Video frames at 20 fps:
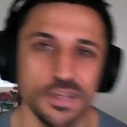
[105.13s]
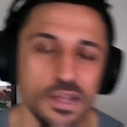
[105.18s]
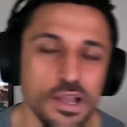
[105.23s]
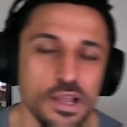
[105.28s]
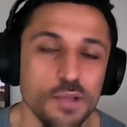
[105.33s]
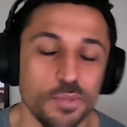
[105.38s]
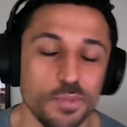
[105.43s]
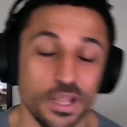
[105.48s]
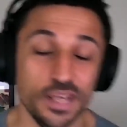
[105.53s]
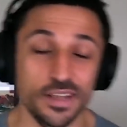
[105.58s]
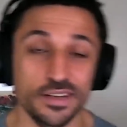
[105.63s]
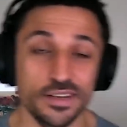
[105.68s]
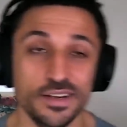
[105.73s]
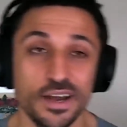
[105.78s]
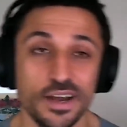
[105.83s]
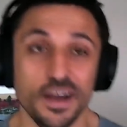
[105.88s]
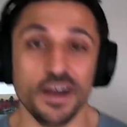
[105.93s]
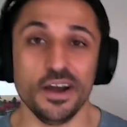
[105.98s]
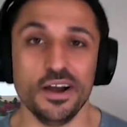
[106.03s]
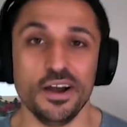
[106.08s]
But
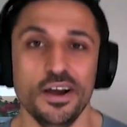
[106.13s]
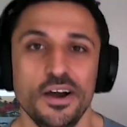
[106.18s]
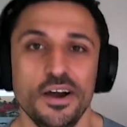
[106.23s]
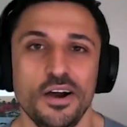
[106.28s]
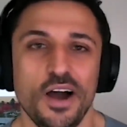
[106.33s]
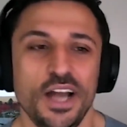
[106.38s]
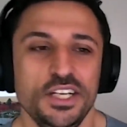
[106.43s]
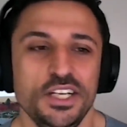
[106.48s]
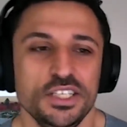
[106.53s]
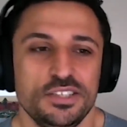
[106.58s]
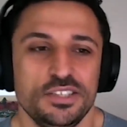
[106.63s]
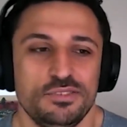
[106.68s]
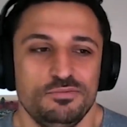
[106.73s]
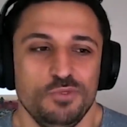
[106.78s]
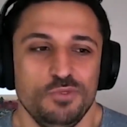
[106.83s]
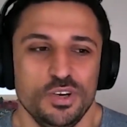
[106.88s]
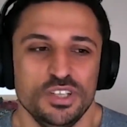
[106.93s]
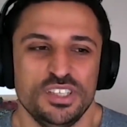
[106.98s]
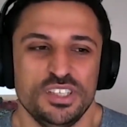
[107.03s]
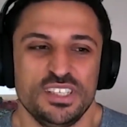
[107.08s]
uh, I just want
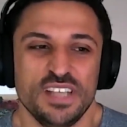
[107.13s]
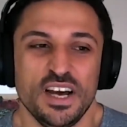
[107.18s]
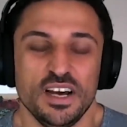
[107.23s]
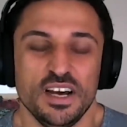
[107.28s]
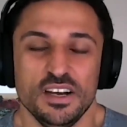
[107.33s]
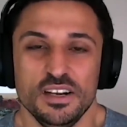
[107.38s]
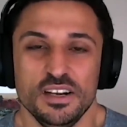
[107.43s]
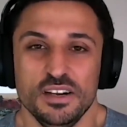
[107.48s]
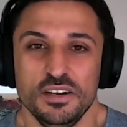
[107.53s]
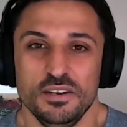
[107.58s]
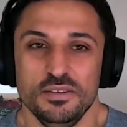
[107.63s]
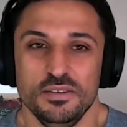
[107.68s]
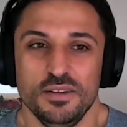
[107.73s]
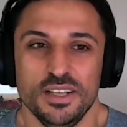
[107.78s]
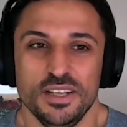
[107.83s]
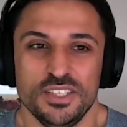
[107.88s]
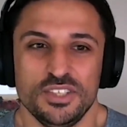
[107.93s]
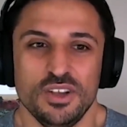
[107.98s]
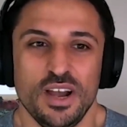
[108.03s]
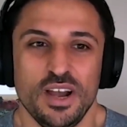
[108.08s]
to start a, a
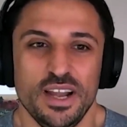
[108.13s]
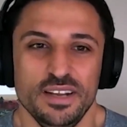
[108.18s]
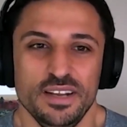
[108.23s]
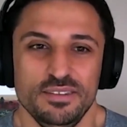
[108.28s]
site